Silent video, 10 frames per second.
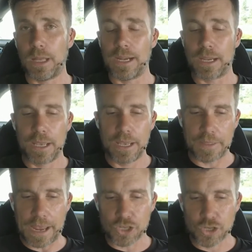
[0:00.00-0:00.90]
plug.
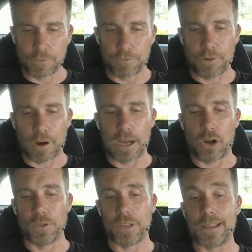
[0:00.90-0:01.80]
That should
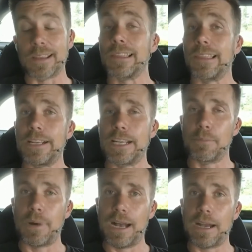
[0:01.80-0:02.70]
fire on the
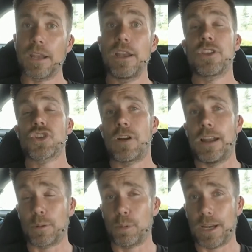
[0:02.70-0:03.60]
leading mark. The
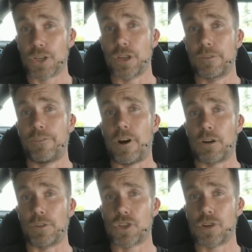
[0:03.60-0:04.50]
trailing plug should
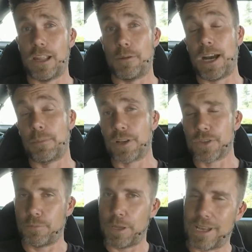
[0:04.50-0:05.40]
fire on the trailing mark,
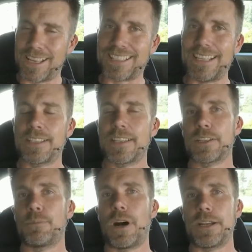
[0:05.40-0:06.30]
because remember, it sets
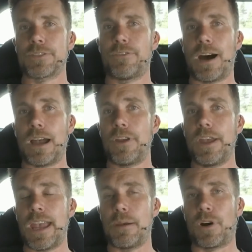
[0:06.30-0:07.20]
it to minus five
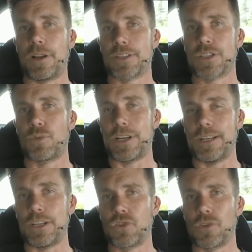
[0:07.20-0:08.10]
and minus
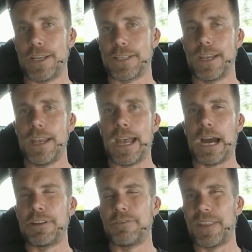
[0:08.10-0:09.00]
twenty degrees.
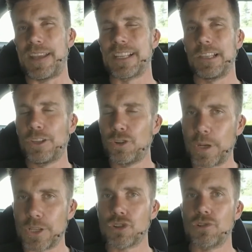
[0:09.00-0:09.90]
However, that's a
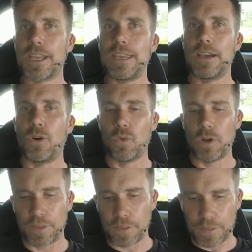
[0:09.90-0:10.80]
little bit trickier
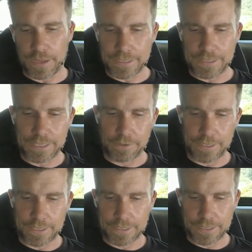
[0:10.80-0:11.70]
with the
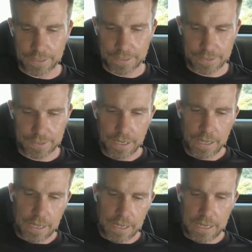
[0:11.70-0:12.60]
series six,
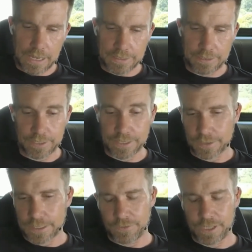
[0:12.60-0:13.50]
uh, series
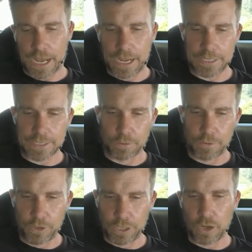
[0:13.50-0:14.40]
six, seven, eight. So
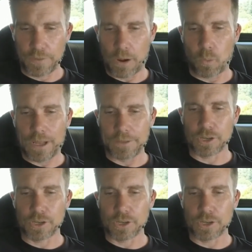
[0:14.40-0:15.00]
we've only got that one